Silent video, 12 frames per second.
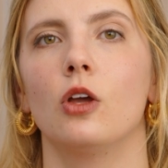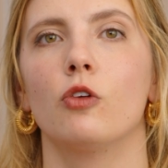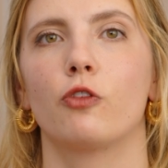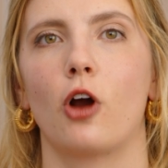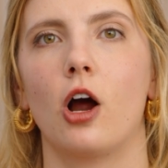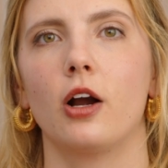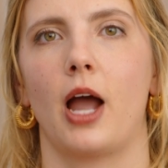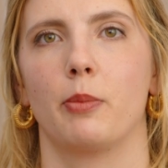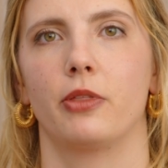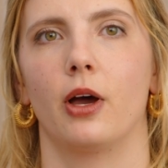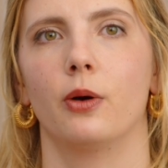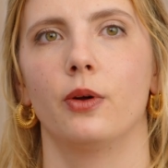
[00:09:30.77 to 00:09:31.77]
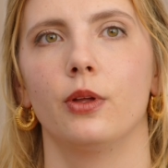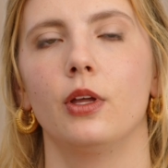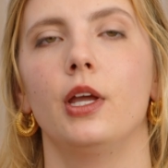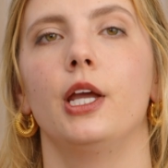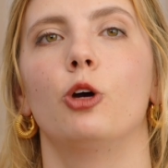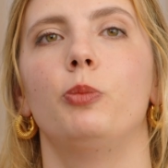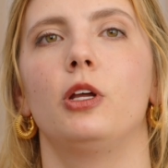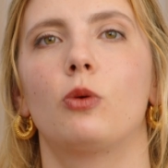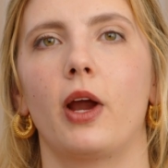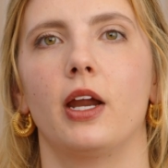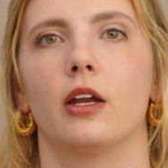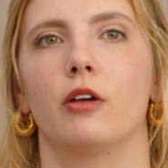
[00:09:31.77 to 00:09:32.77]
For our app, though, it would be
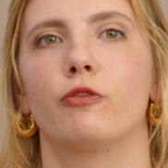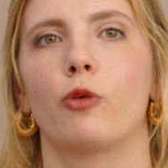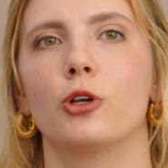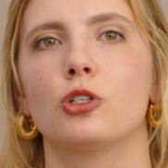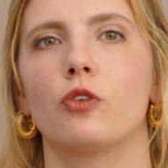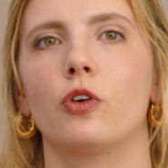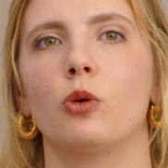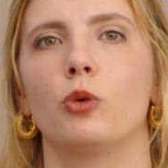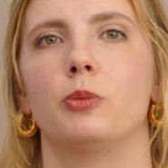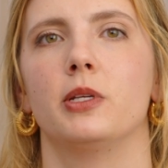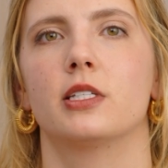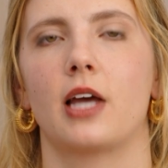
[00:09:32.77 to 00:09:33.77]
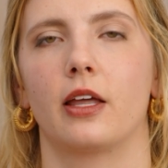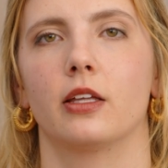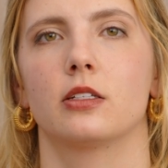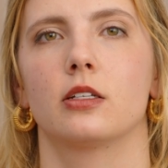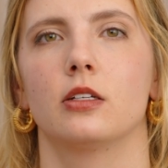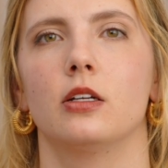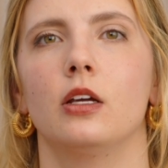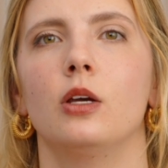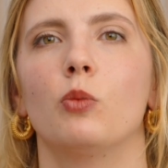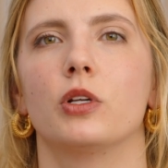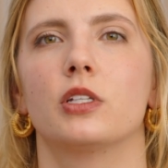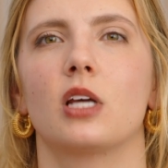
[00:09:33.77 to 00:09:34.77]
great if voiceover would be silent
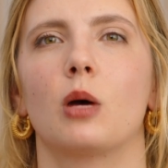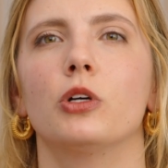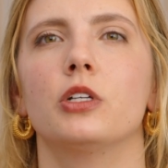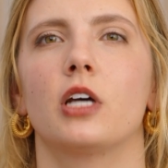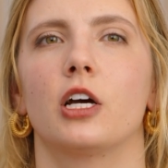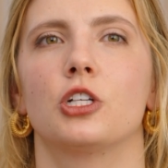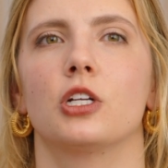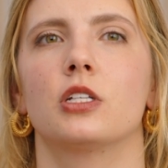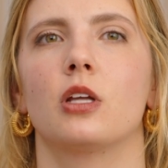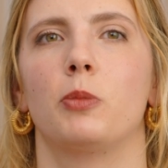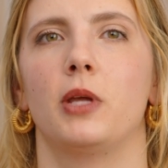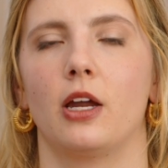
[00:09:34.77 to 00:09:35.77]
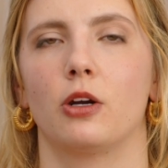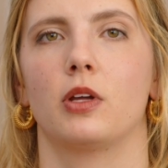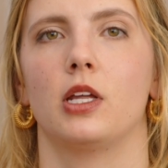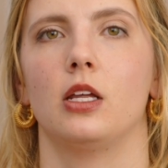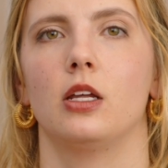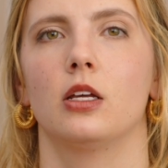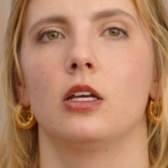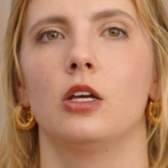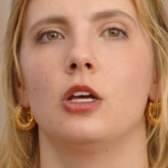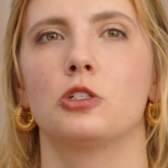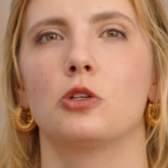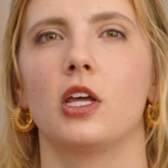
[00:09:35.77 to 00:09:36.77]
when someone touches a piano key,
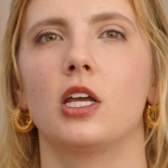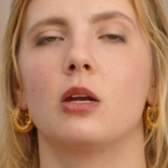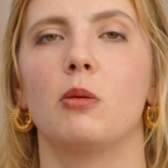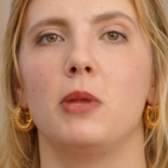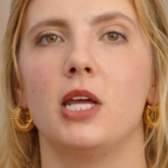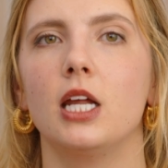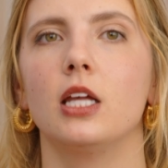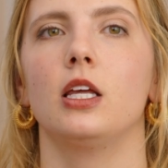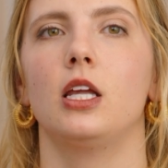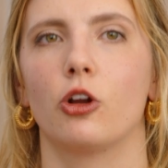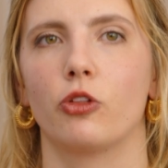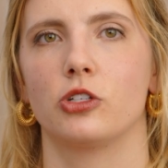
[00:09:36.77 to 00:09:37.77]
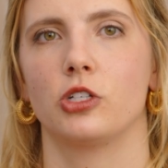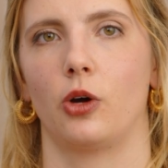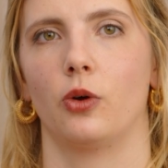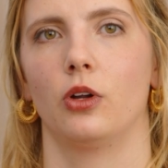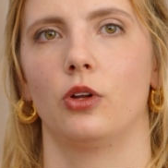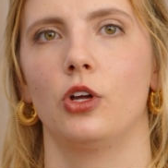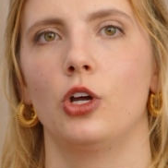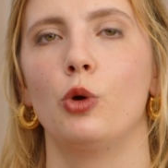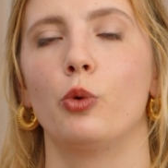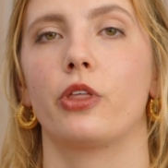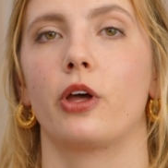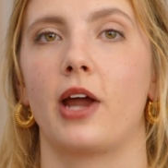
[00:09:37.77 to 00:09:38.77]
so they can immediately hear the tone
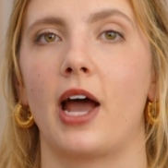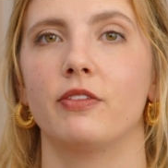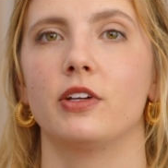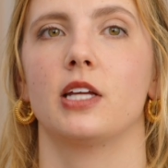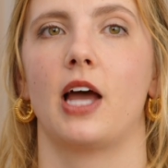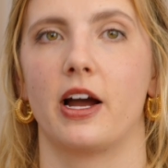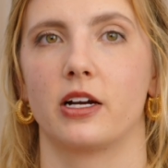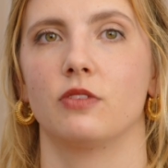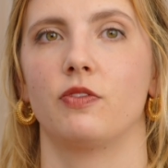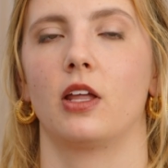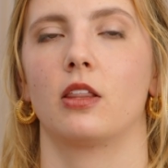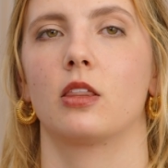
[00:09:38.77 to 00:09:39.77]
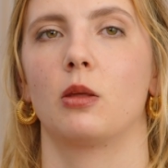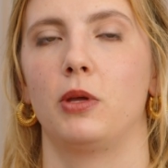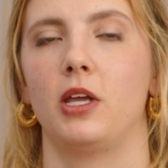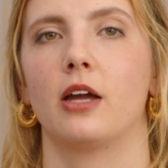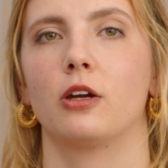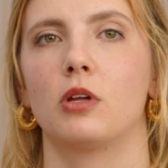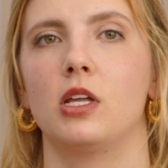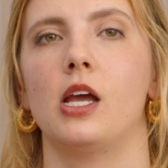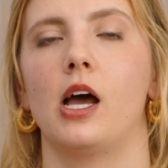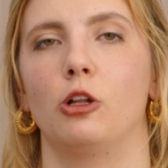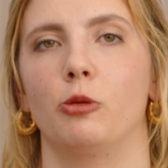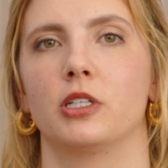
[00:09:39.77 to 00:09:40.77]
without having to activate the piano key
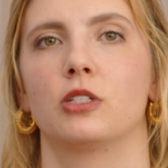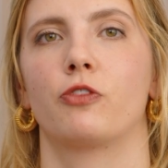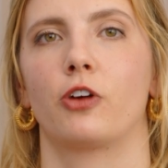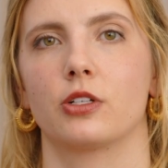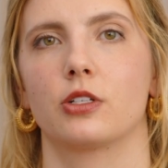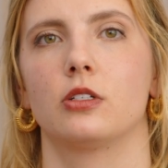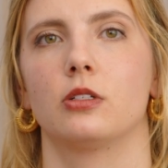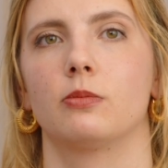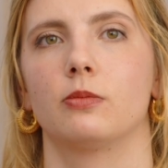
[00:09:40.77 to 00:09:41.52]
element first.